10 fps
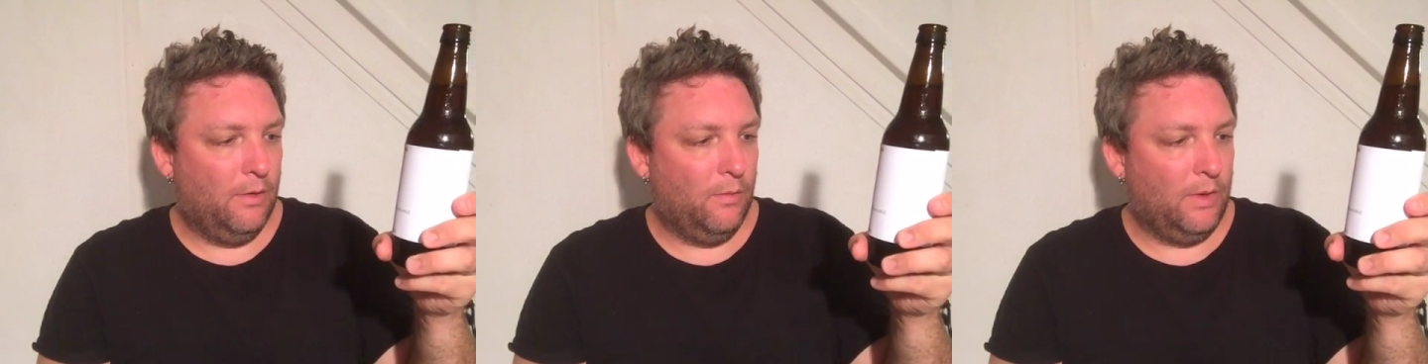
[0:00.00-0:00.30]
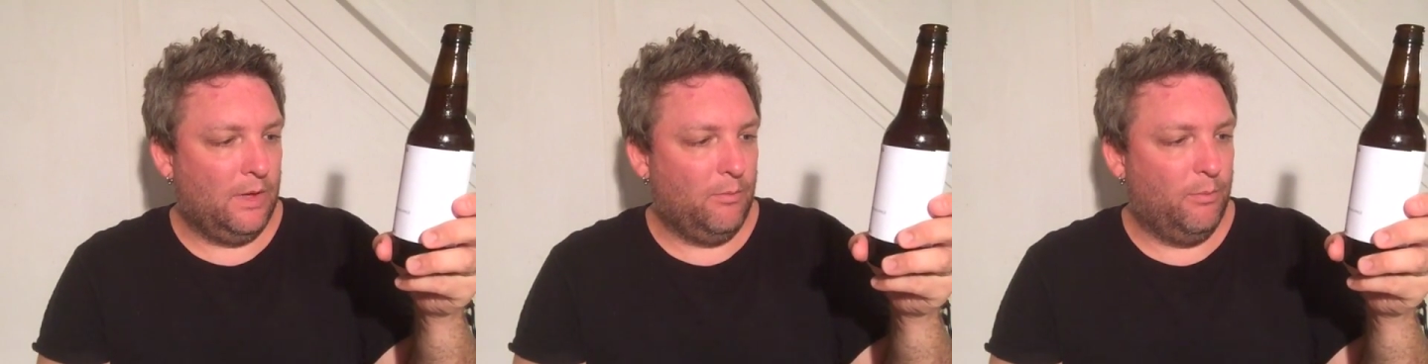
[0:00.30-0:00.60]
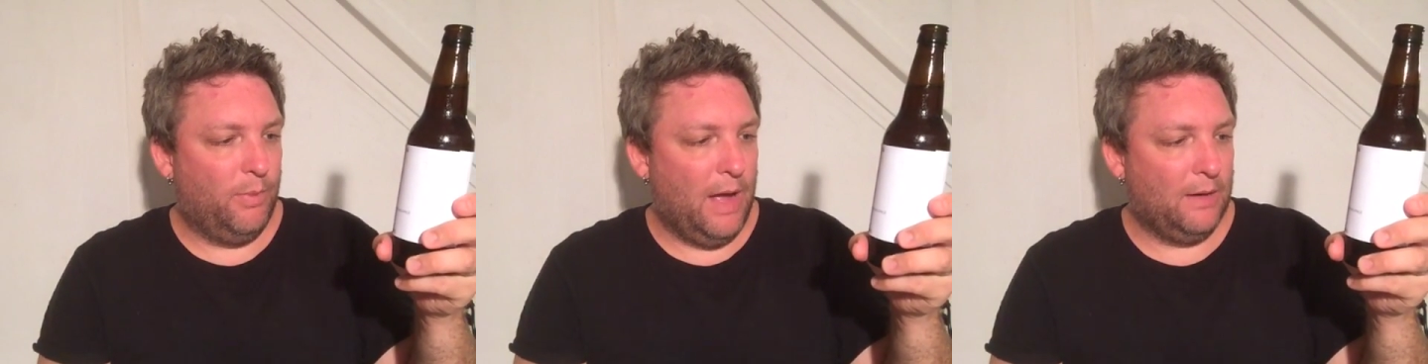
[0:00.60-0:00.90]
When he
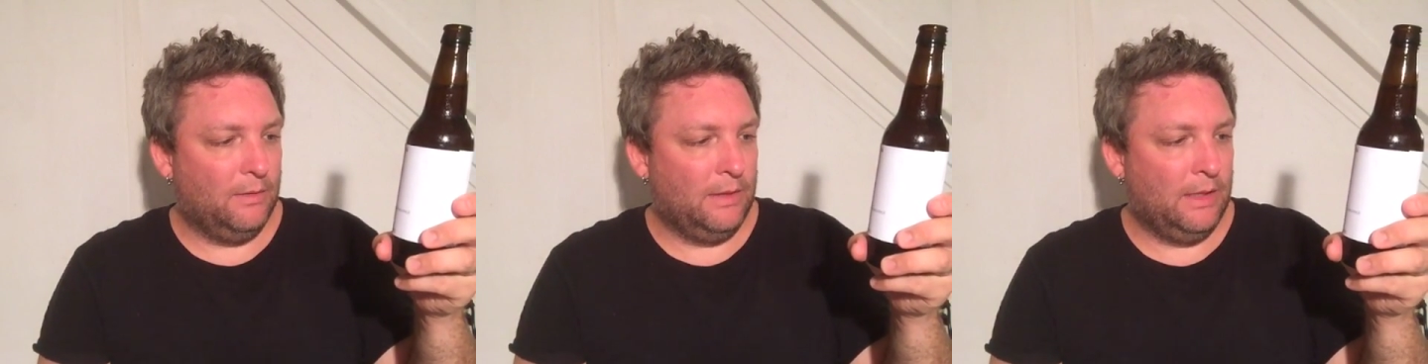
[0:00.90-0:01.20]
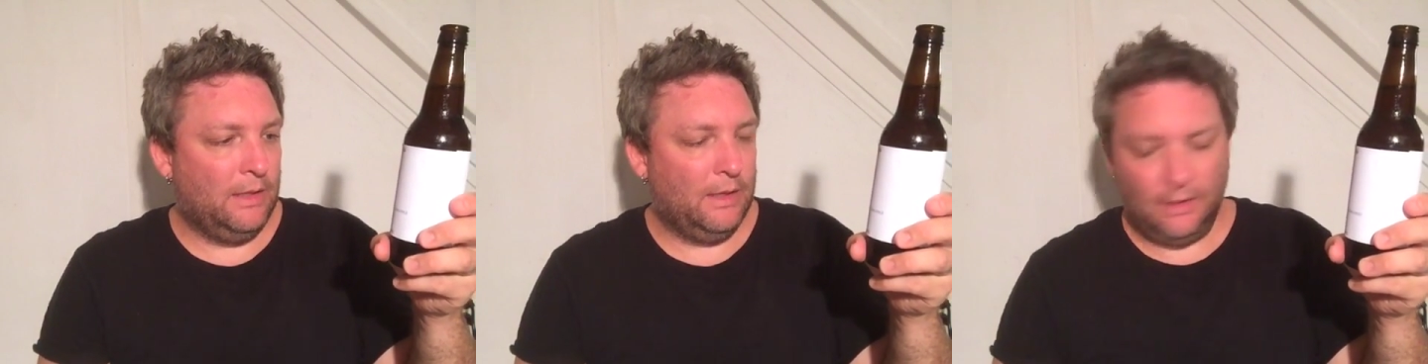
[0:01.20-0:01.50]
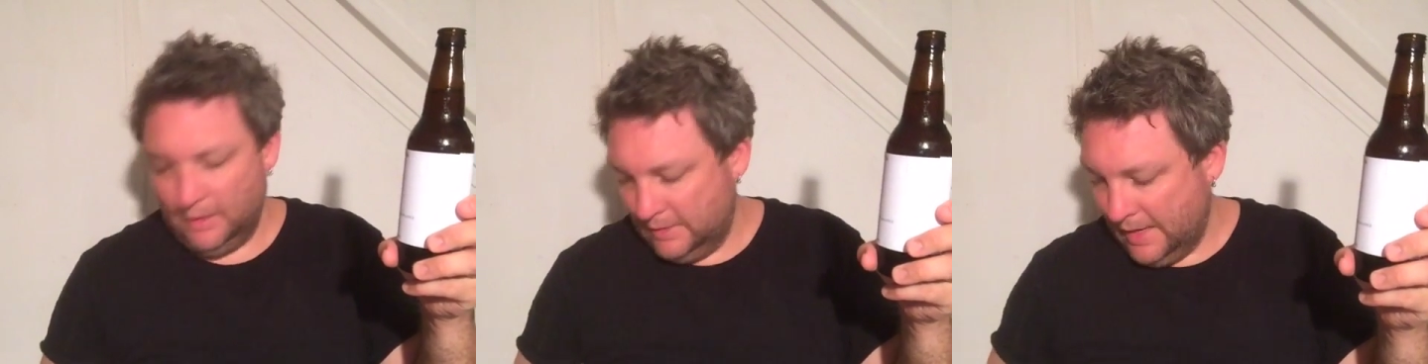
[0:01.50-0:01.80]
bottled it, it
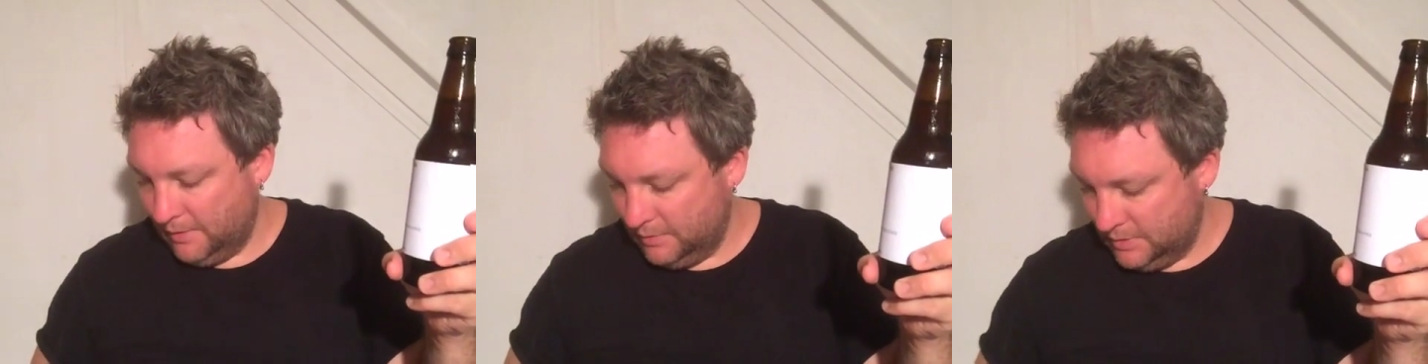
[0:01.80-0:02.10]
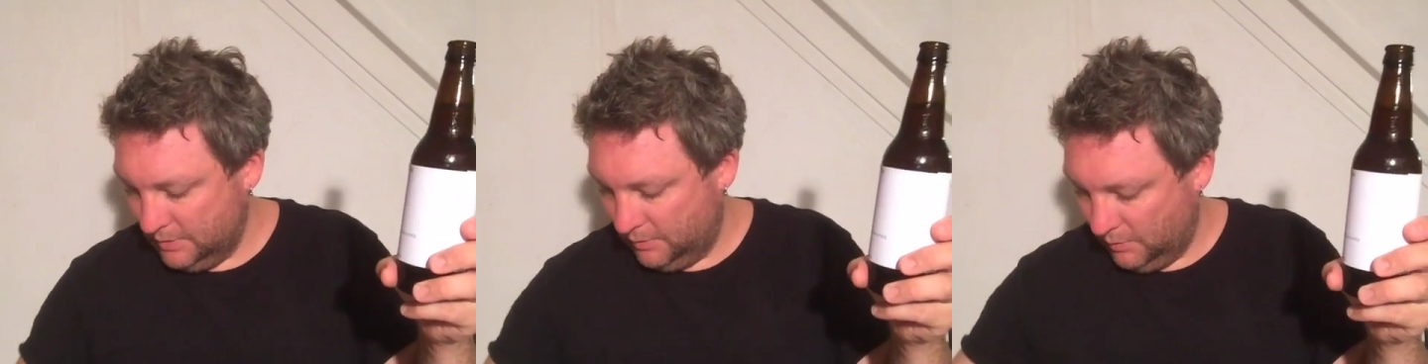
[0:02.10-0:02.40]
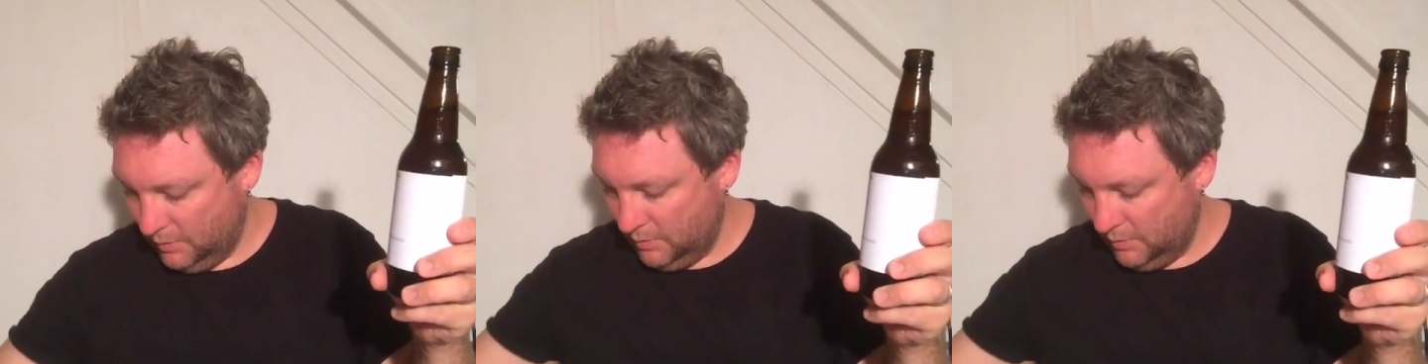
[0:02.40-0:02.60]
got down to